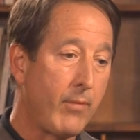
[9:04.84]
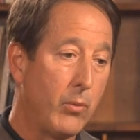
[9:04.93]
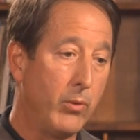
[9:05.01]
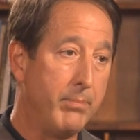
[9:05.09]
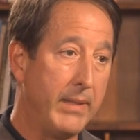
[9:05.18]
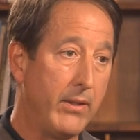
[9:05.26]

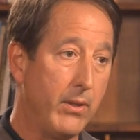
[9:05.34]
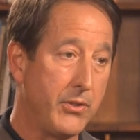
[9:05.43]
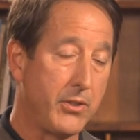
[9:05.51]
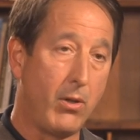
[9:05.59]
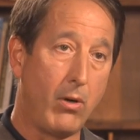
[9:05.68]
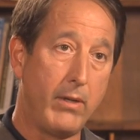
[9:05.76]
would be those
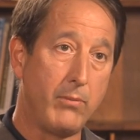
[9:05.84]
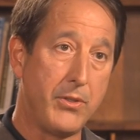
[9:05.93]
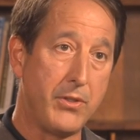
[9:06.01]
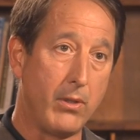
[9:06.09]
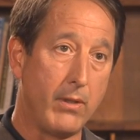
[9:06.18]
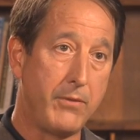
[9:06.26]
Guard and
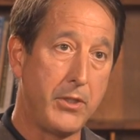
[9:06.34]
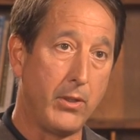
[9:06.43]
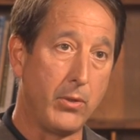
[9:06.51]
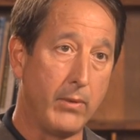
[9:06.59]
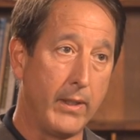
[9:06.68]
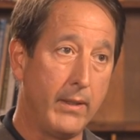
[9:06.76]
Reserve
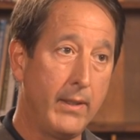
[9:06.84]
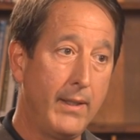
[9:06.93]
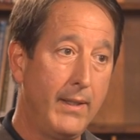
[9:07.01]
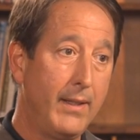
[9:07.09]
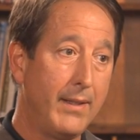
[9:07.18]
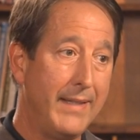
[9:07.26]
children
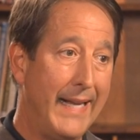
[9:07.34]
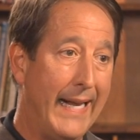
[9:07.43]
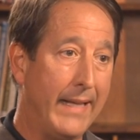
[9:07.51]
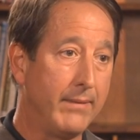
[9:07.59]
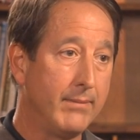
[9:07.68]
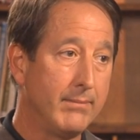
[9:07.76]

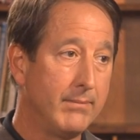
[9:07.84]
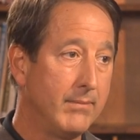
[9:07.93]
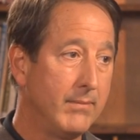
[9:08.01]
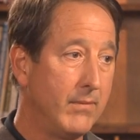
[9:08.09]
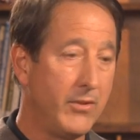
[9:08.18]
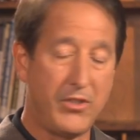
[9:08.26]
that
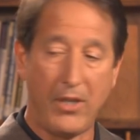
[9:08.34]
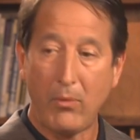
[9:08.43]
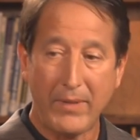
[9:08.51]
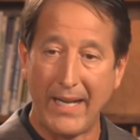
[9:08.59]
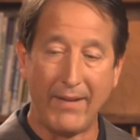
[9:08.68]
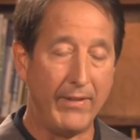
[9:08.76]

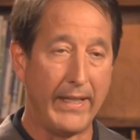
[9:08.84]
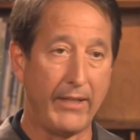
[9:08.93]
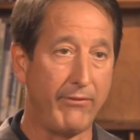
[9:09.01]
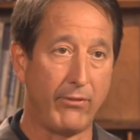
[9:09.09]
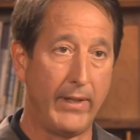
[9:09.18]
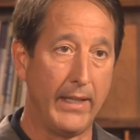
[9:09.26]
don't have any
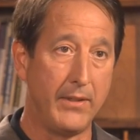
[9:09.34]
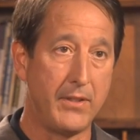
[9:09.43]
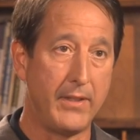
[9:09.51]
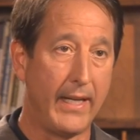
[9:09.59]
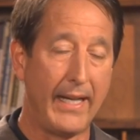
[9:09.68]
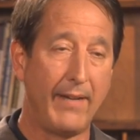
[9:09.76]
friends,
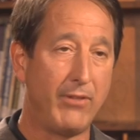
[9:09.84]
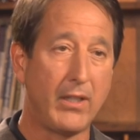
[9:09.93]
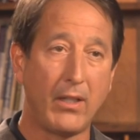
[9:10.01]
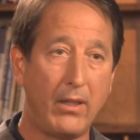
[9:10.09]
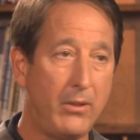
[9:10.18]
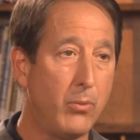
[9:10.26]
that have a
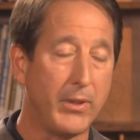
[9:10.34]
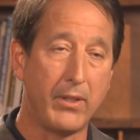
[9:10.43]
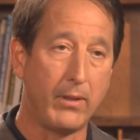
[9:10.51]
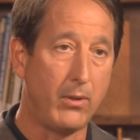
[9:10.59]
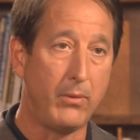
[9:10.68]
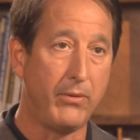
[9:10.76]
clue what
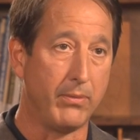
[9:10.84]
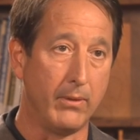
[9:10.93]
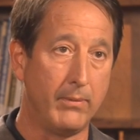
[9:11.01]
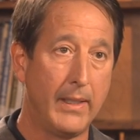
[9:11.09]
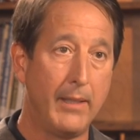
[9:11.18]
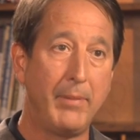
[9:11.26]
they're going
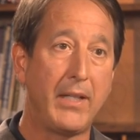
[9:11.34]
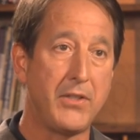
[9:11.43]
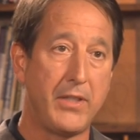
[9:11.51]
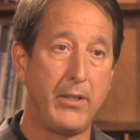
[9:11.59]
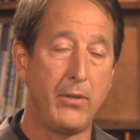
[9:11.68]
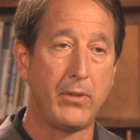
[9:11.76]
through because
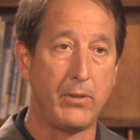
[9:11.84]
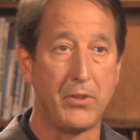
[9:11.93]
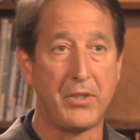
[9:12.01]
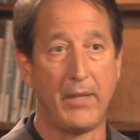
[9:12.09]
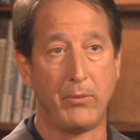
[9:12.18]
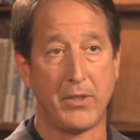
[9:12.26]
they don't
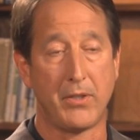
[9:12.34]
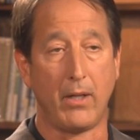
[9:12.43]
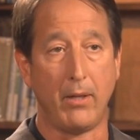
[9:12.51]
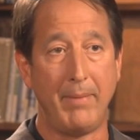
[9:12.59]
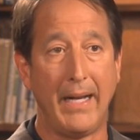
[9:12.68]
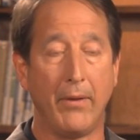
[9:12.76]
understand what it's
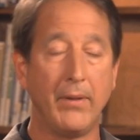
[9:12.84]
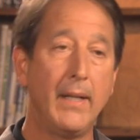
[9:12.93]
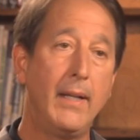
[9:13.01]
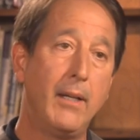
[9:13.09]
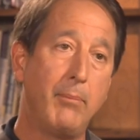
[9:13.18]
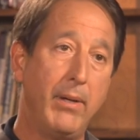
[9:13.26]
all about.
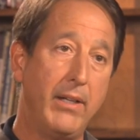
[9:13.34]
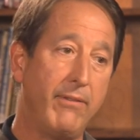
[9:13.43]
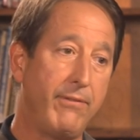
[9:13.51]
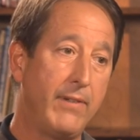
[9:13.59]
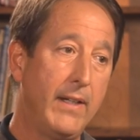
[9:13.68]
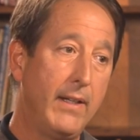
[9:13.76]
But
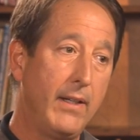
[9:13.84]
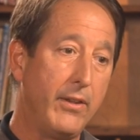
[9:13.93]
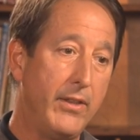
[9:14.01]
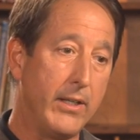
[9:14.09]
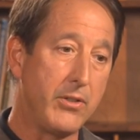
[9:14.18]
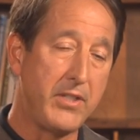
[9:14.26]
if
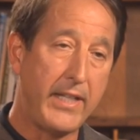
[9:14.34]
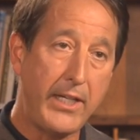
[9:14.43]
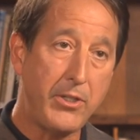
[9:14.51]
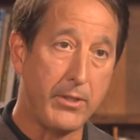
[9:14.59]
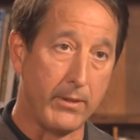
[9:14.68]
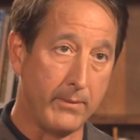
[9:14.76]
their
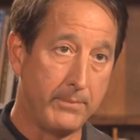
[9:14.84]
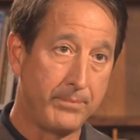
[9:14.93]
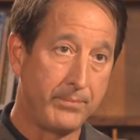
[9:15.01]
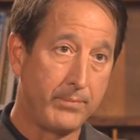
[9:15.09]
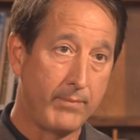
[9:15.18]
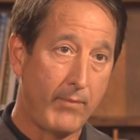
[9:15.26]
teacher,
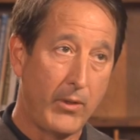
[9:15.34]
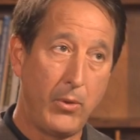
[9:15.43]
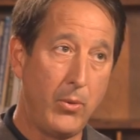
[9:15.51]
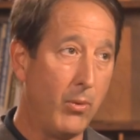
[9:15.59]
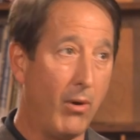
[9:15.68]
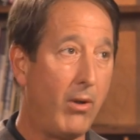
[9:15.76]

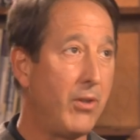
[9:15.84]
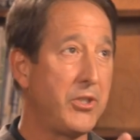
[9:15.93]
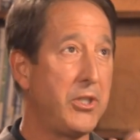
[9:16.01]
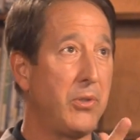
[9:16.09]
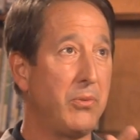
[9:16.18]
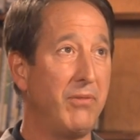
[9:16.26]
who all
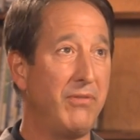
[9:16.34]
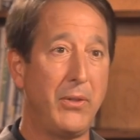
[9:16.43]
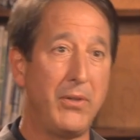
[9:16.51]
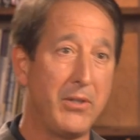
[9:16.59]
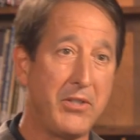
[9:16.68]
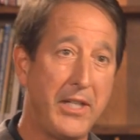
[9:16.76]
children view
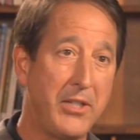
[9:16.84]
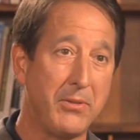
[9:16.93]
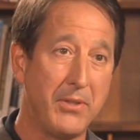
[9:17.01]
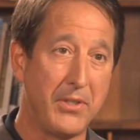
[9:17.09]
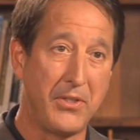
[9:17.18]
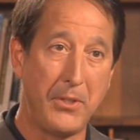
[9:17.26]
their teacher
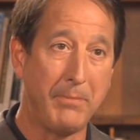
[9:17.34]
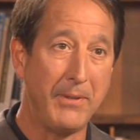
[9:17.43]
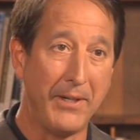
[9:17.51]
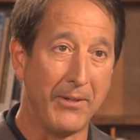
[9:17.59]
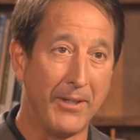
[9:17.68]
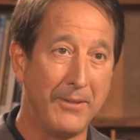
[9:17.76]
as a
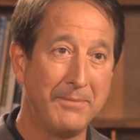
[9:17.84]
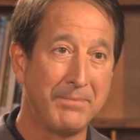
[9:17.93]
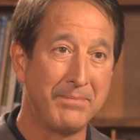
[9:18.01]
superhero,